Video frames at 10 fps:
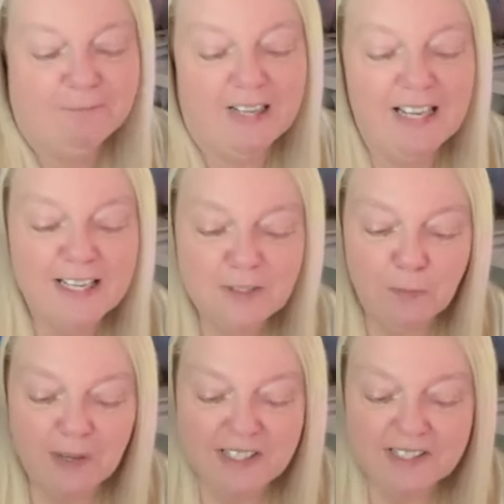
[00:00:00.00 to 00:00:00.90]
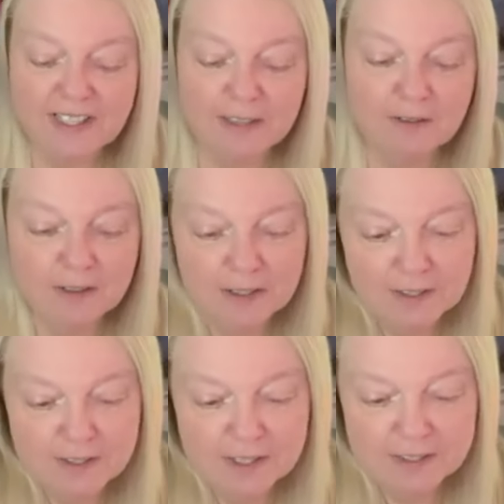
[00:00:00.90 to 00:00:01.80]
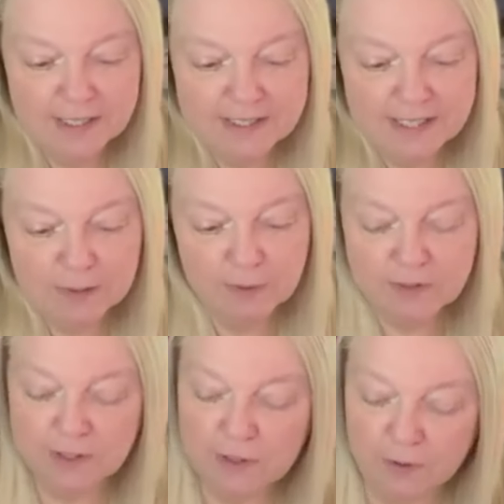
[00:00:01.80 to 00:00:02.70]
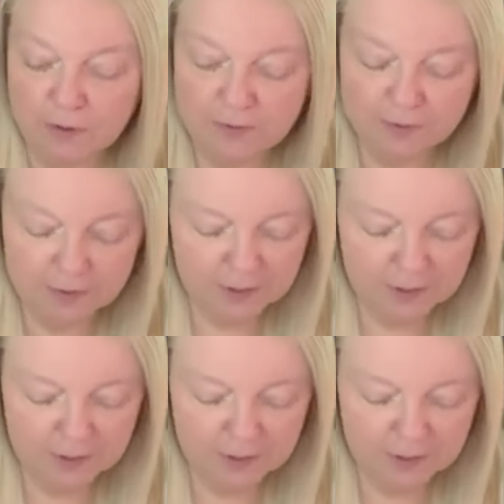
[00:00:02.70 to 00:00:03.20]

it is a weird thing. I'll turn that down. I won't turn it off.